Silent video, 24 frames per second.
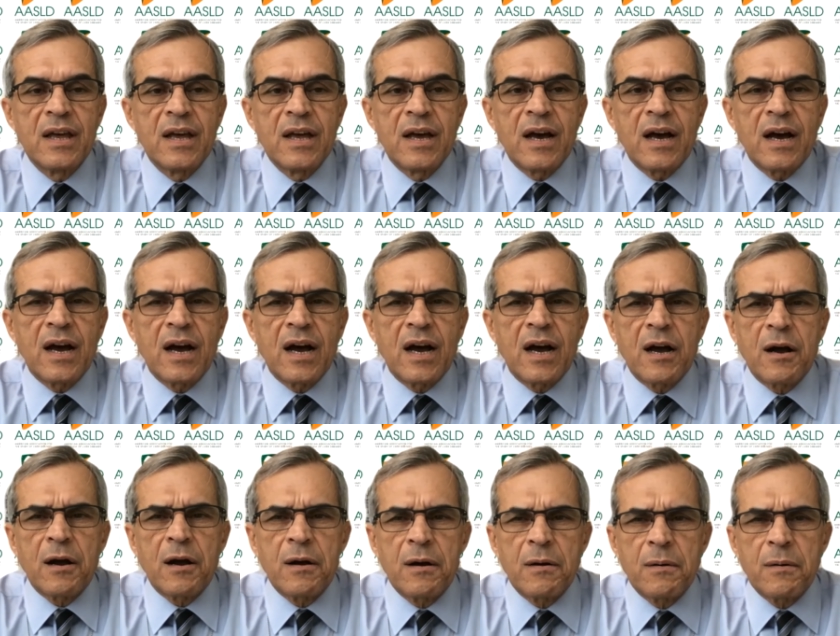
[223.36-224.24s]

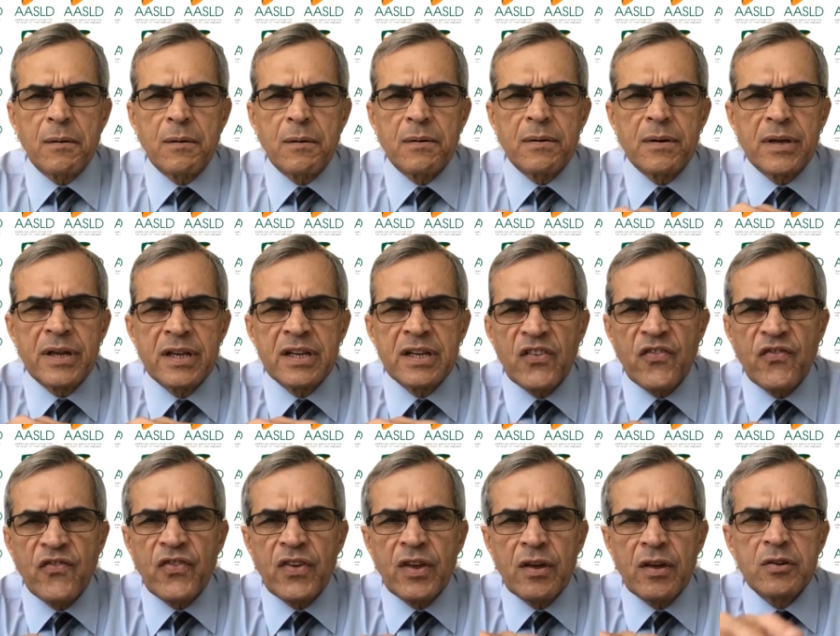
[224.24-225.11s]
Uh, in the
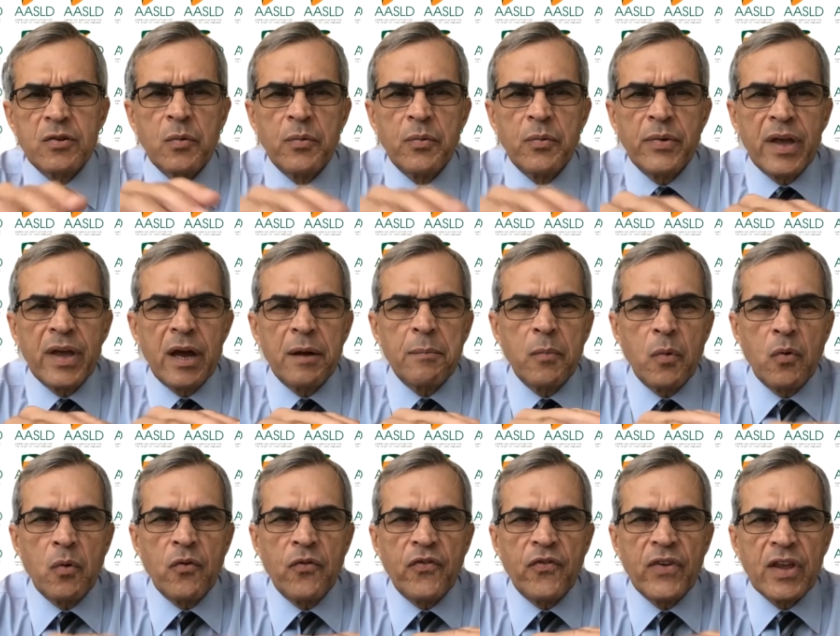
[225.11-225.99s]
field, we are
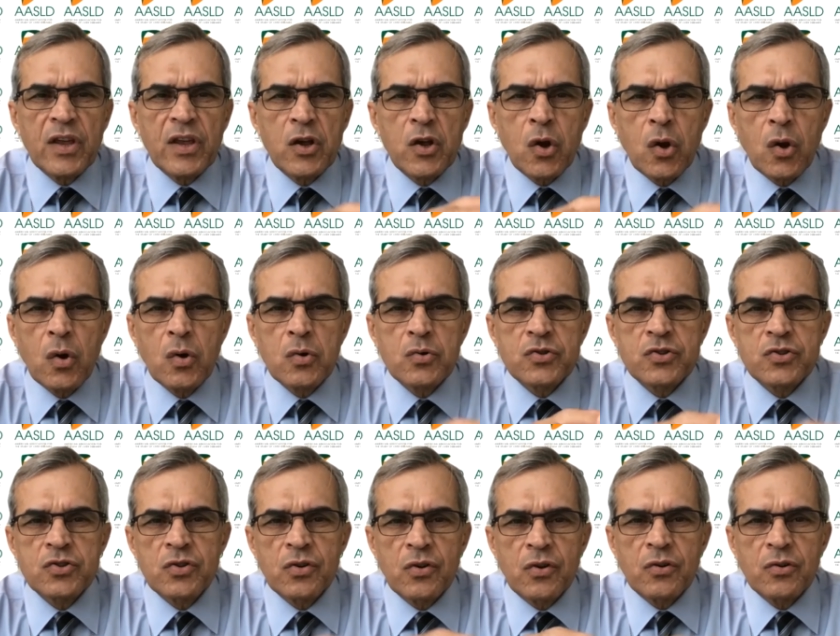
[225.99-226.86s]
moving
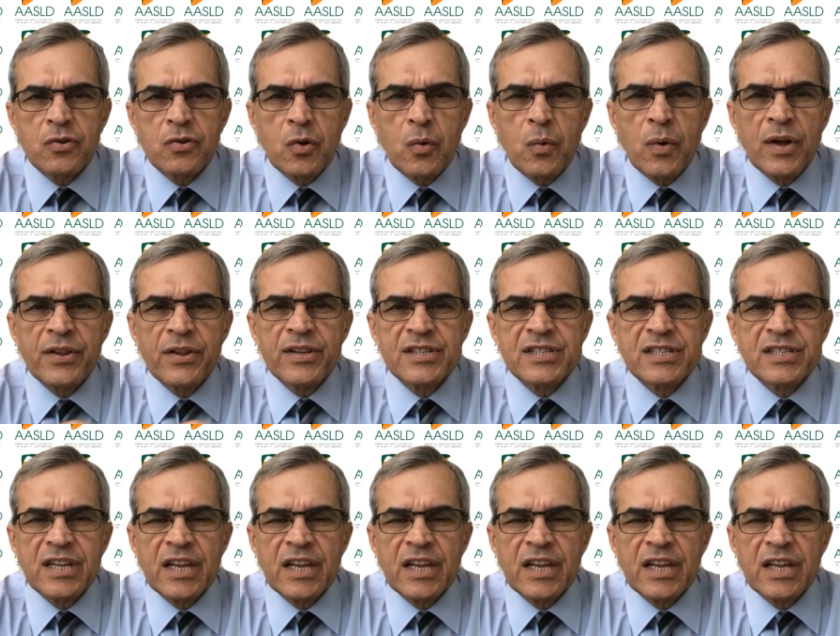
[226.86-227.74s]
closer to
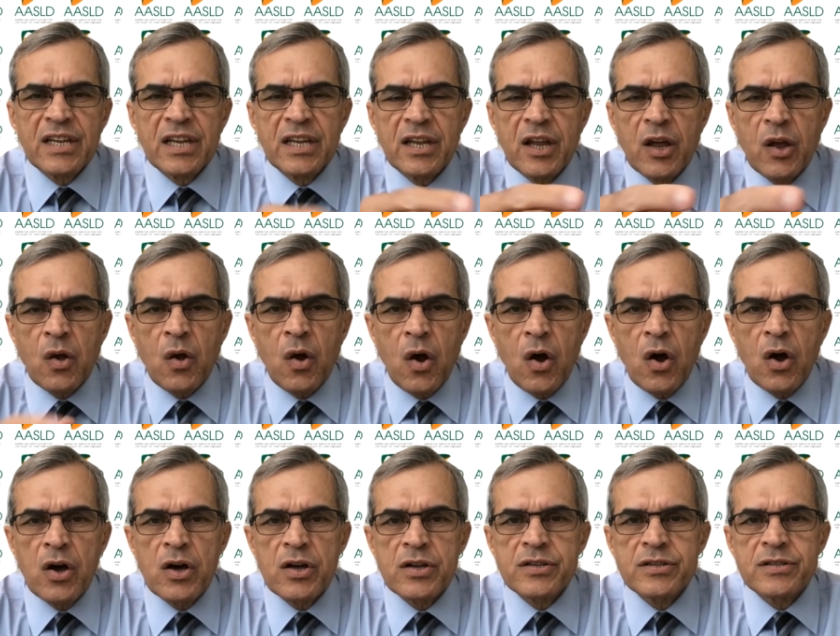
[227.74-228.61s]
understanding the
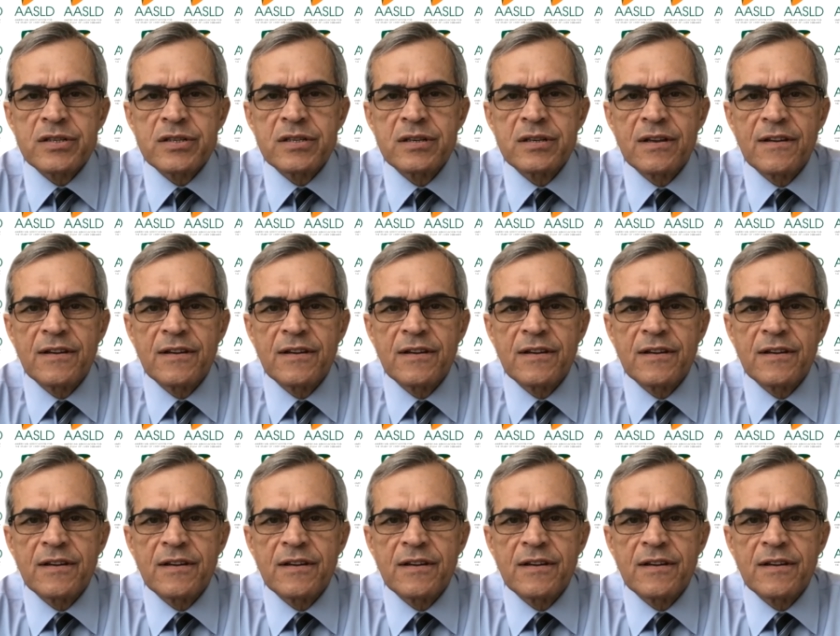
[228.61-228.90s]
cause